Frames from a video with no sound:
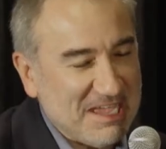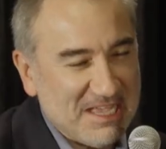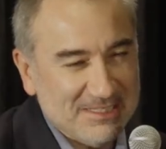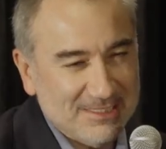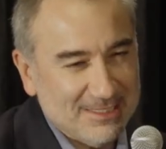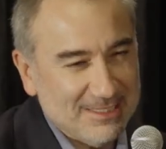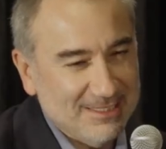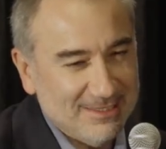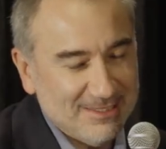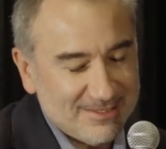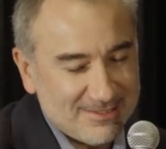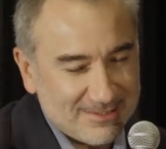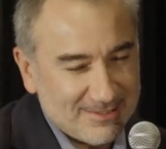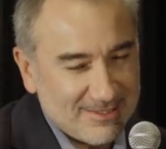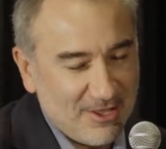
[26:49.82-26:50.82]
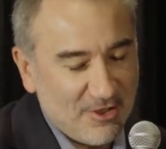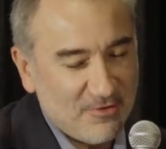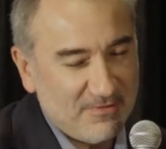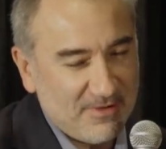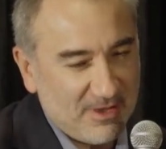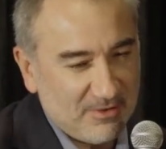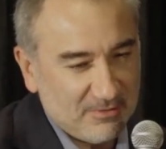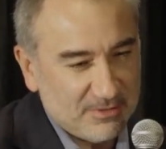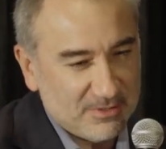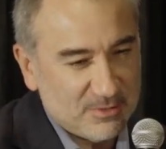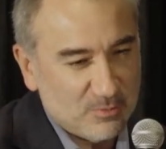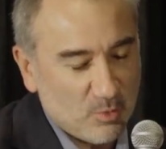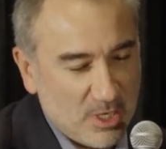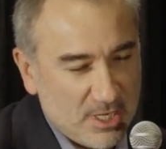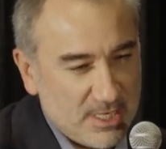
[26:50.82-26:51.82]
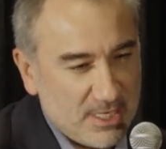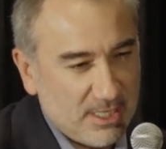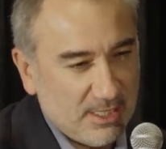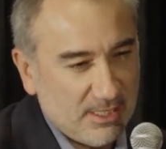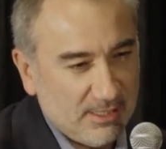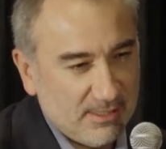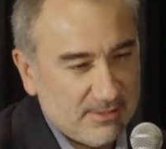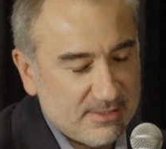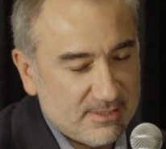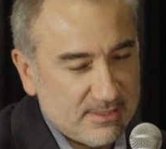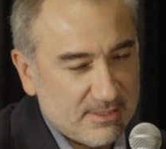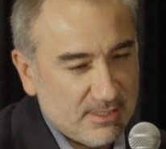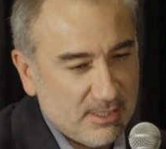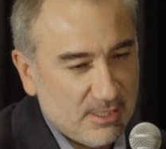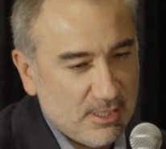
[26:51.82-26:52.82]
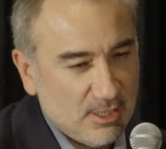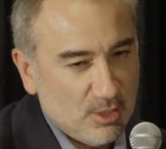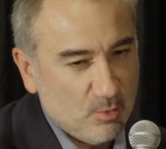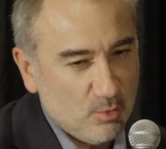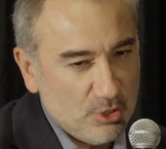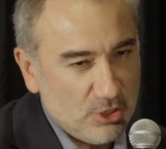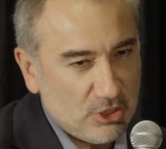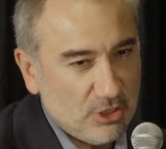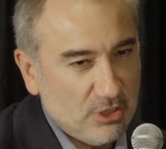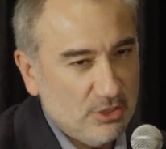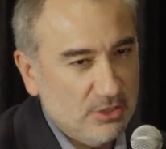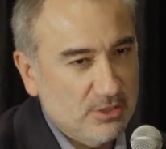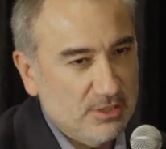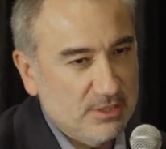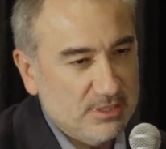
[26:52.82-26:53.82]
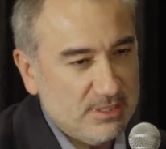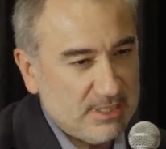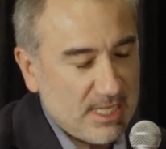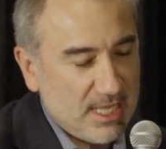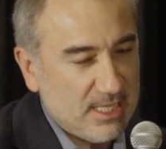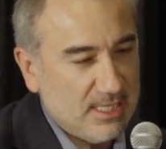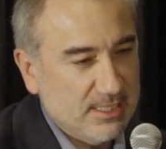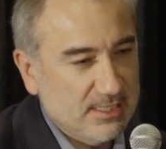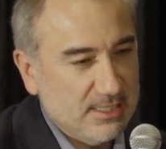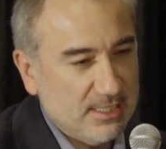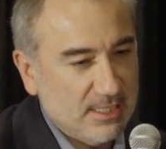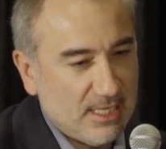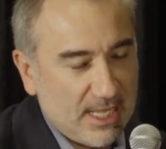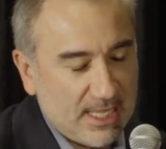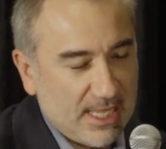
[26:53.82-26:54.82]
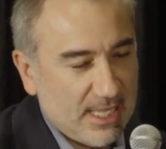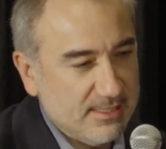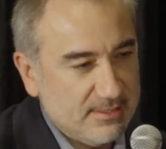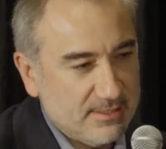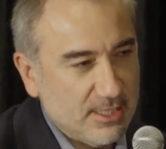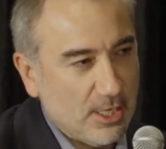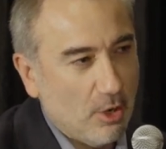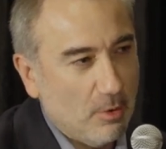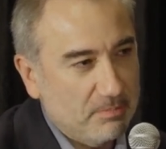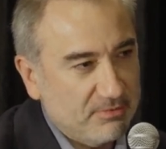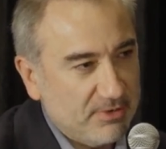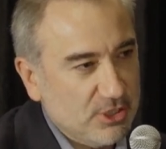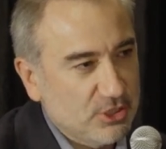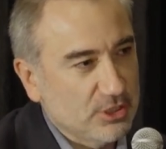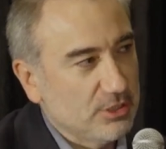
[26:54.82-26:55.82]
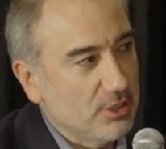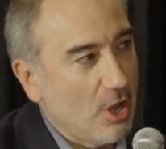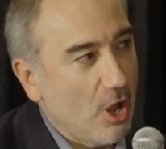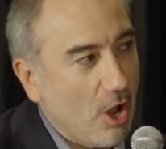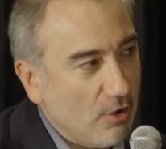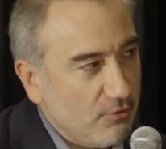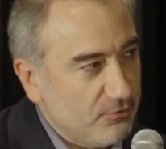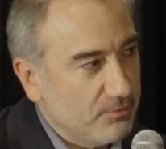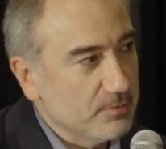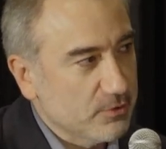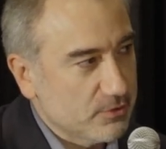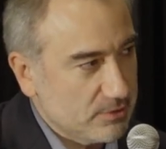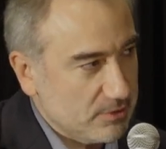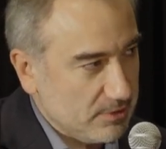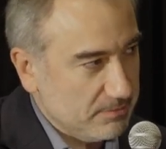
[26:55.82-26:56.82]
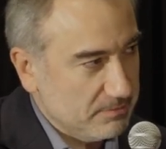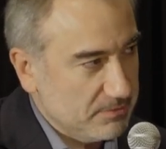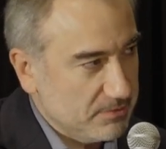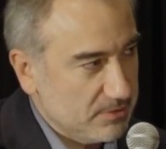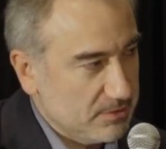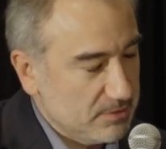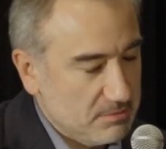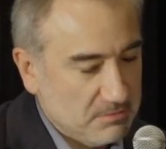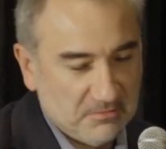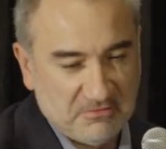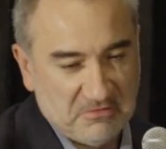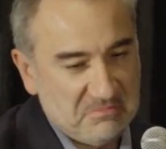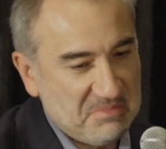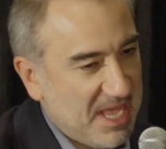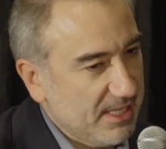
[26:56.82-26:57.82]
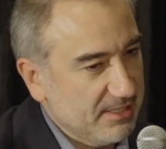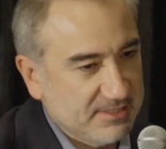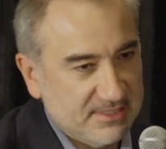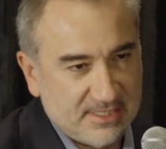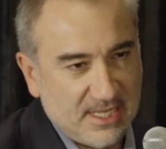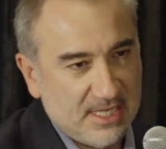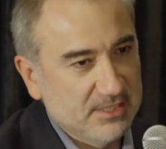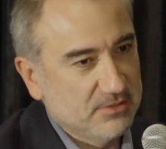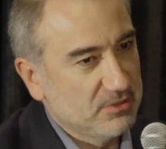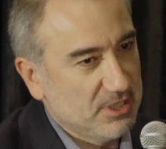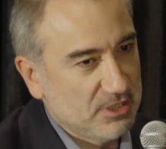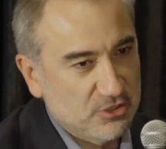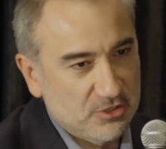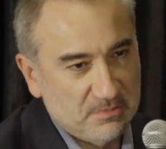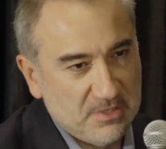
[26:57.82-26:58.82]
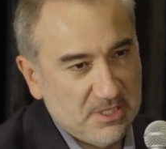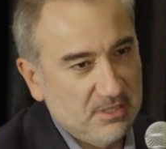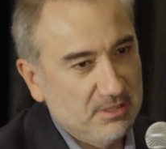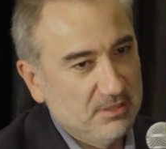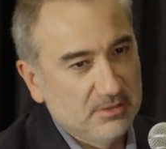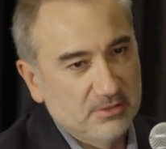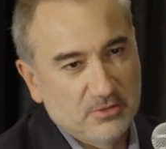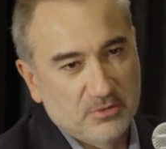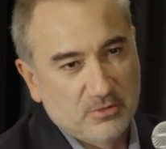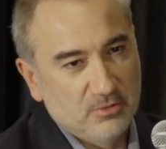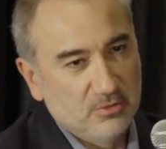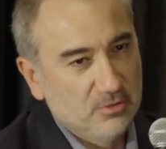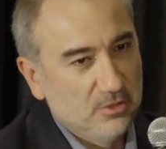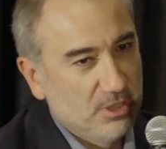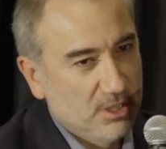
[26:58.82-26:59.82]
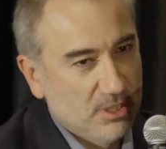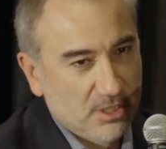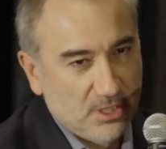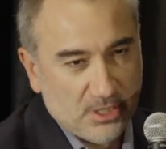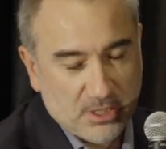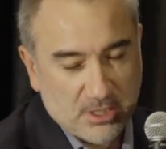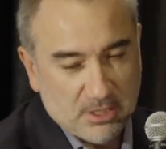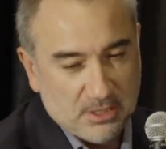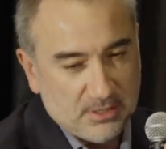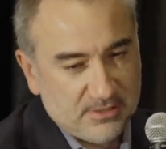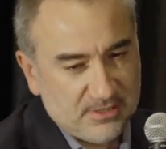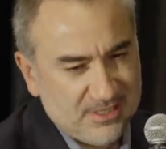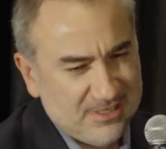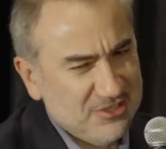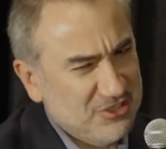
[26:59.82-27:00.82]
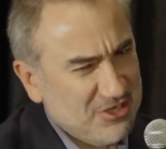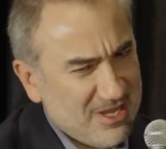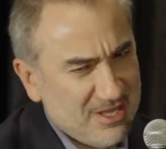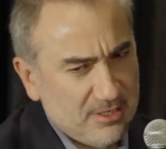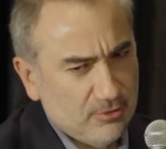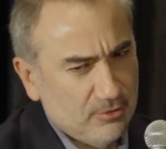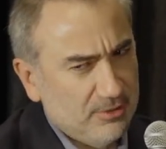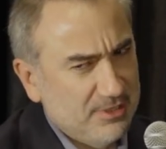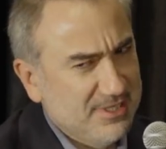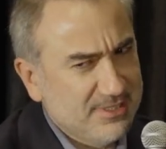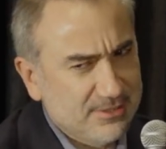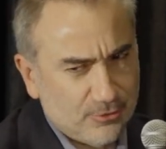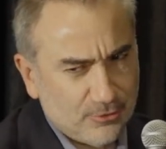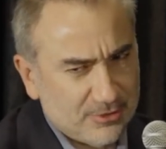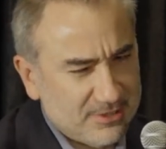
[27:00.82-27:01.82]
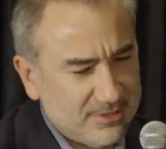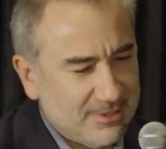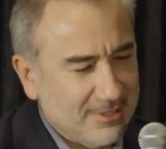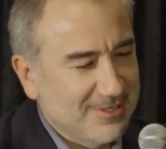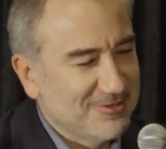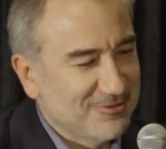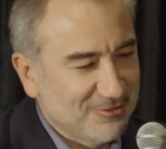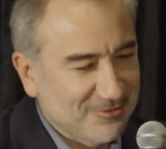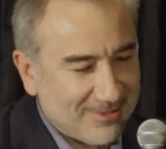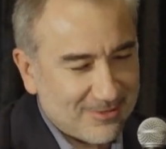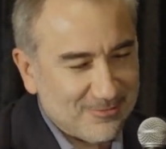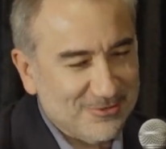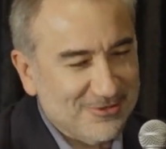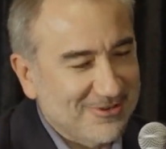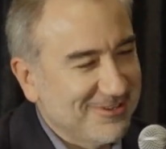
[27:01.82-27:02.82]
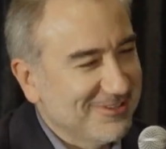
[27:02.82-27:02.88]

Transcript: task in this day of ours. One is we should stand against the oppression of Muslims from Palestine to Kashmir to Xinjiang or East Turkestan, I would